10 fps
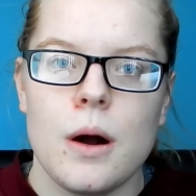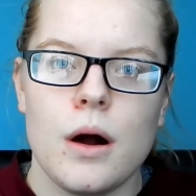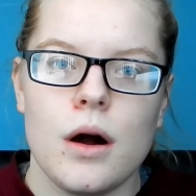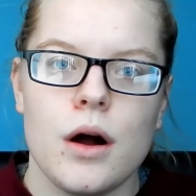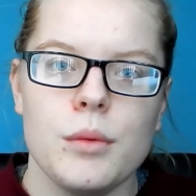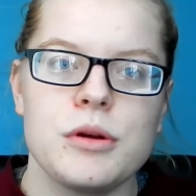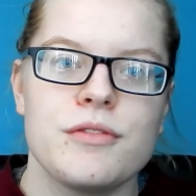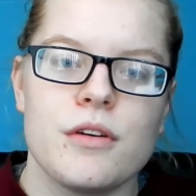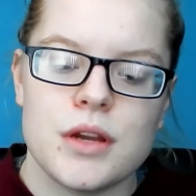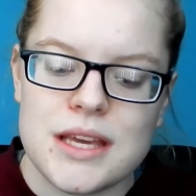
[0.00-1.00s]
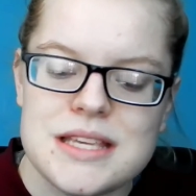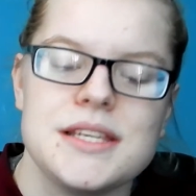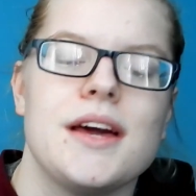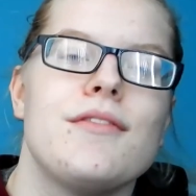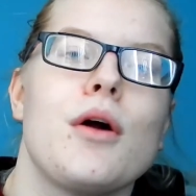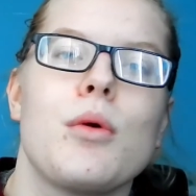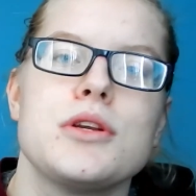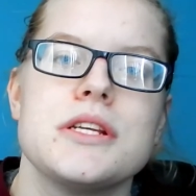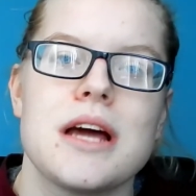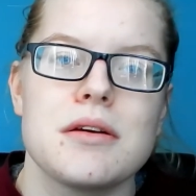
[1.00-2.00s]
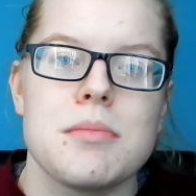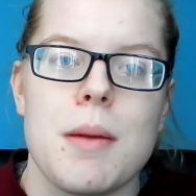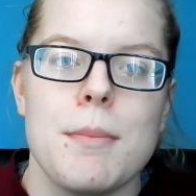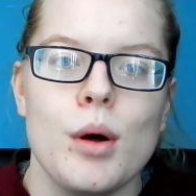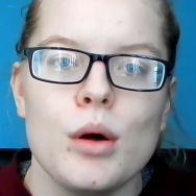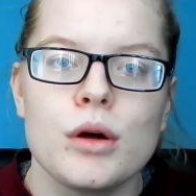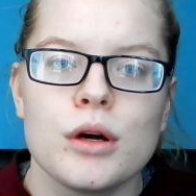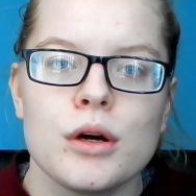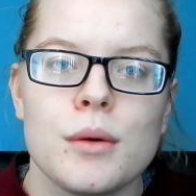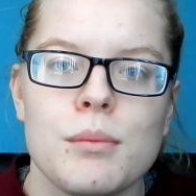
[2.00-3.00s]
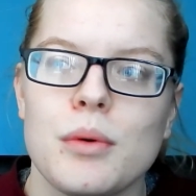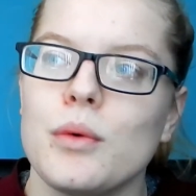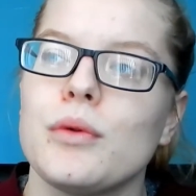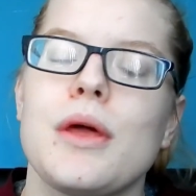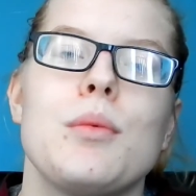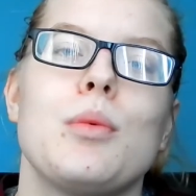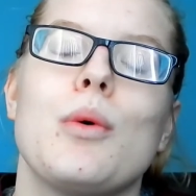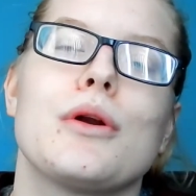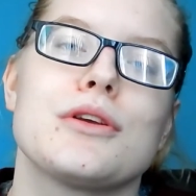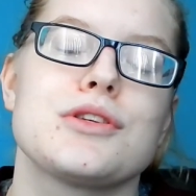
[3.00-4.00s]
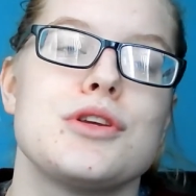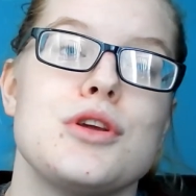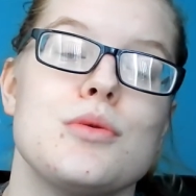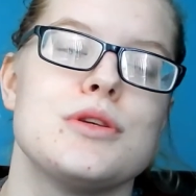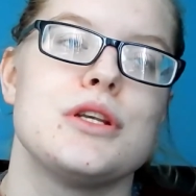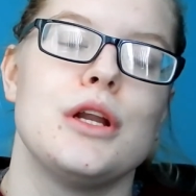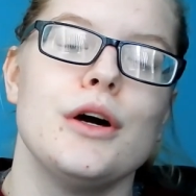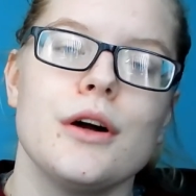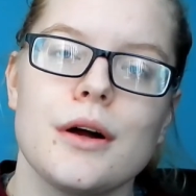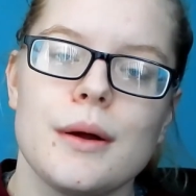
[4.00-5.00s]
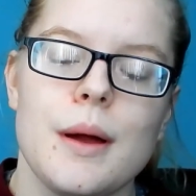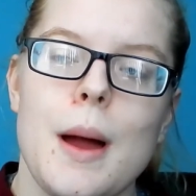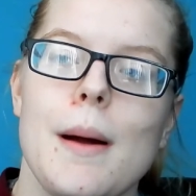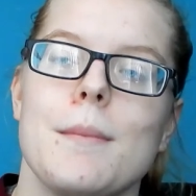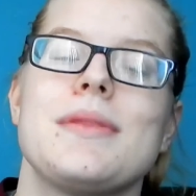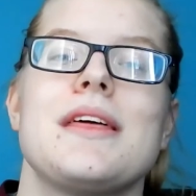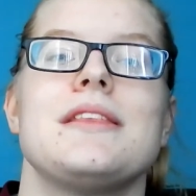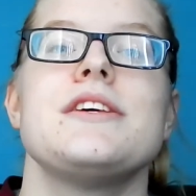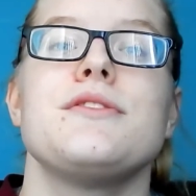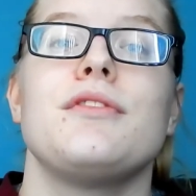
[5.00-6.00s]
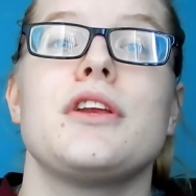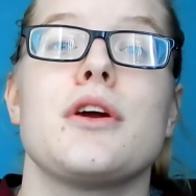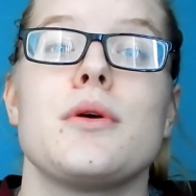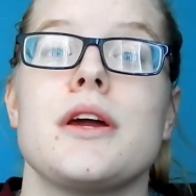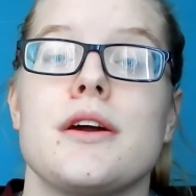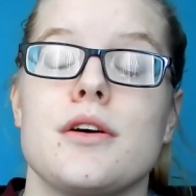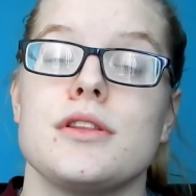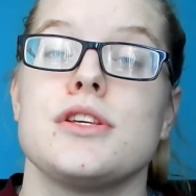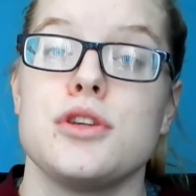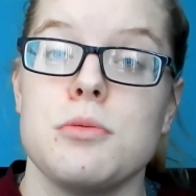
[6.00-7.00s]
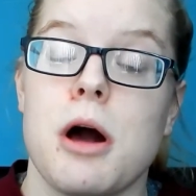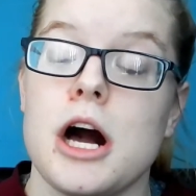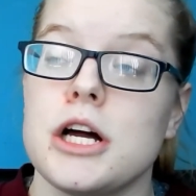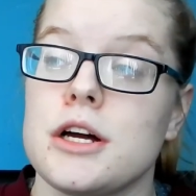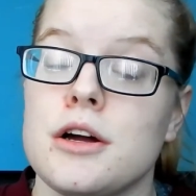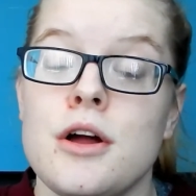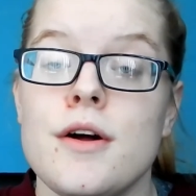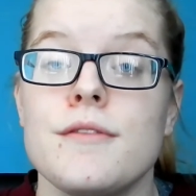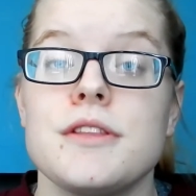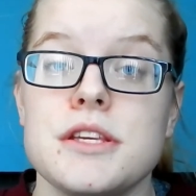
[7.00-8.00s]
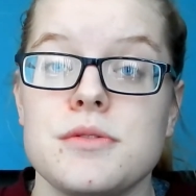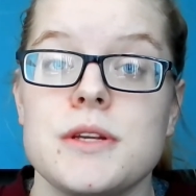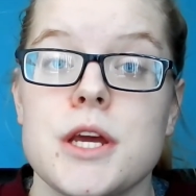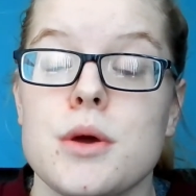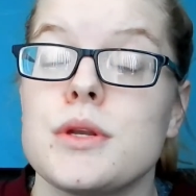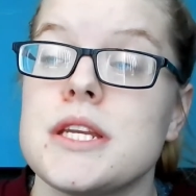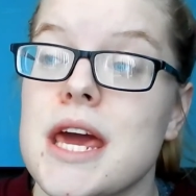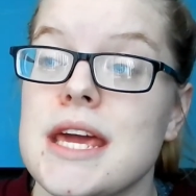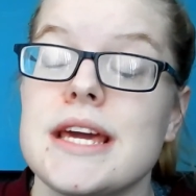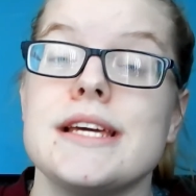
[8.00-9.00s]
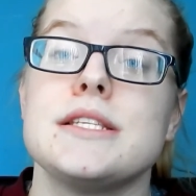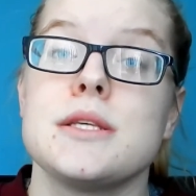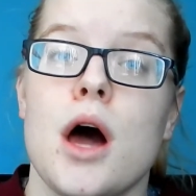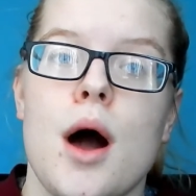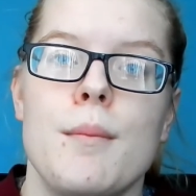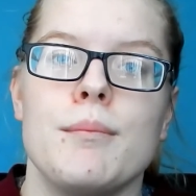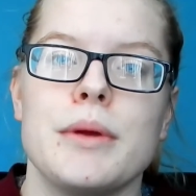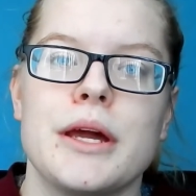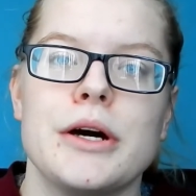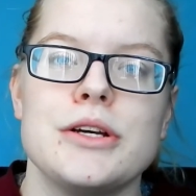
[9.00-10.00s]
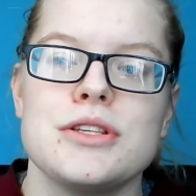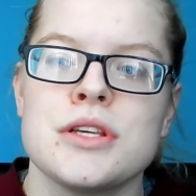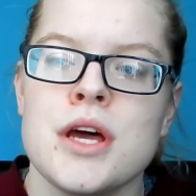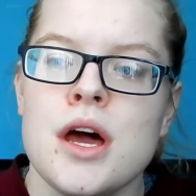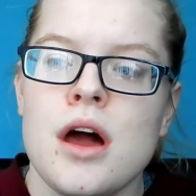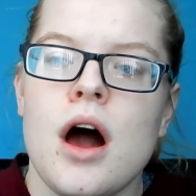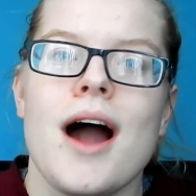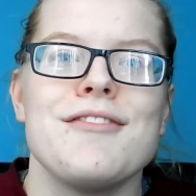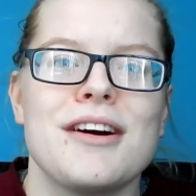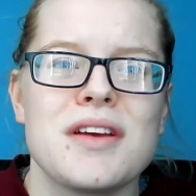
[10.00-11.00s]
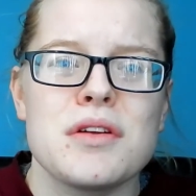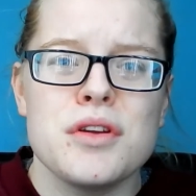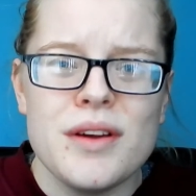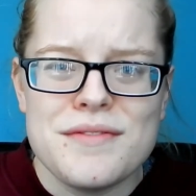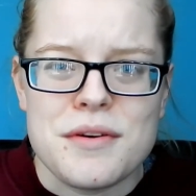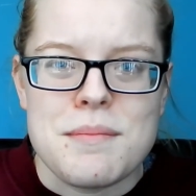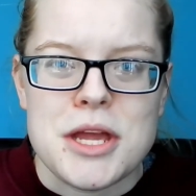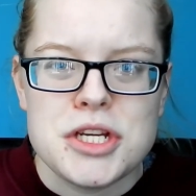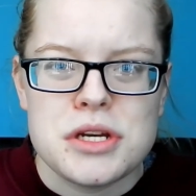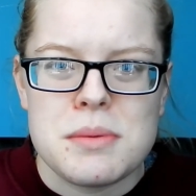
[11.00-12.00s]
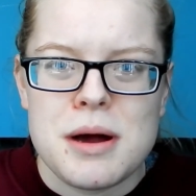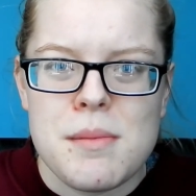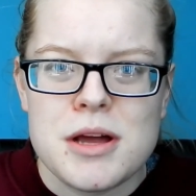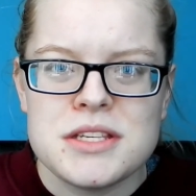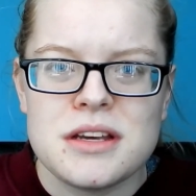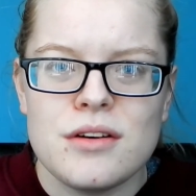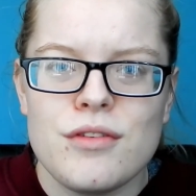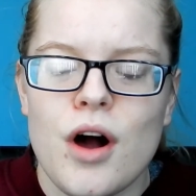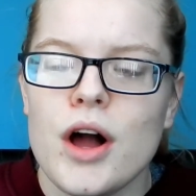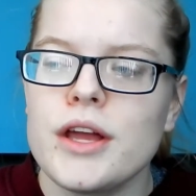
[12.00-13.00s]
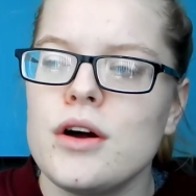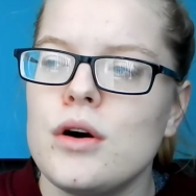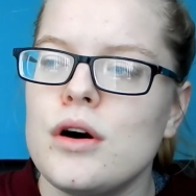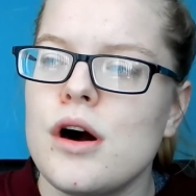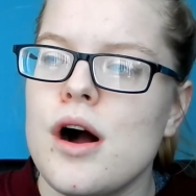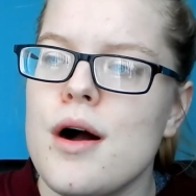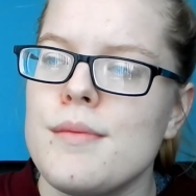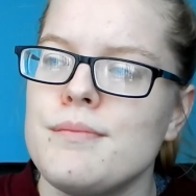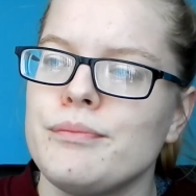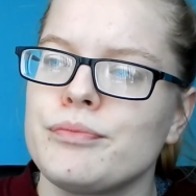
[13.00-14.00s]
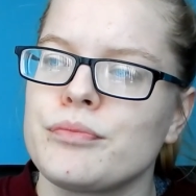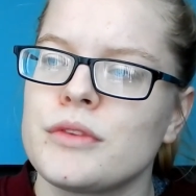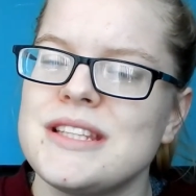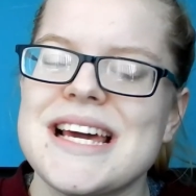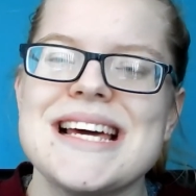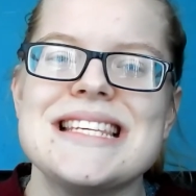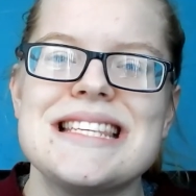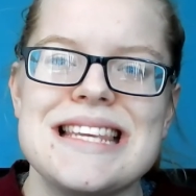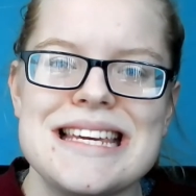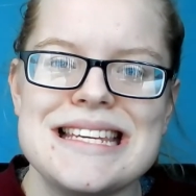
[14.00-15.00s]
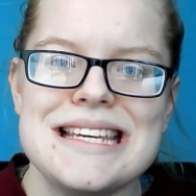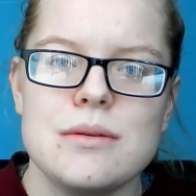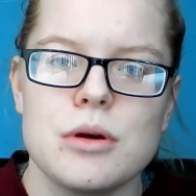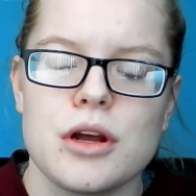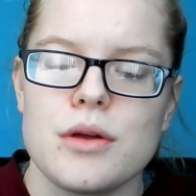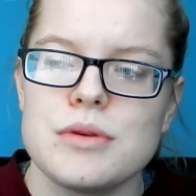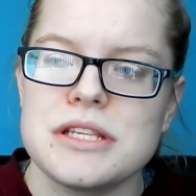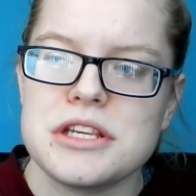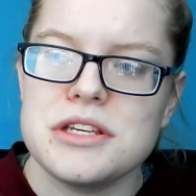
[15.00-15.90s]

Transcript: I would have found it easier if I wrote it down in my book, but all they would want us to do is look. But then this video here, the two-parter for this video today is because I found out new information about myself. I got tested when I was in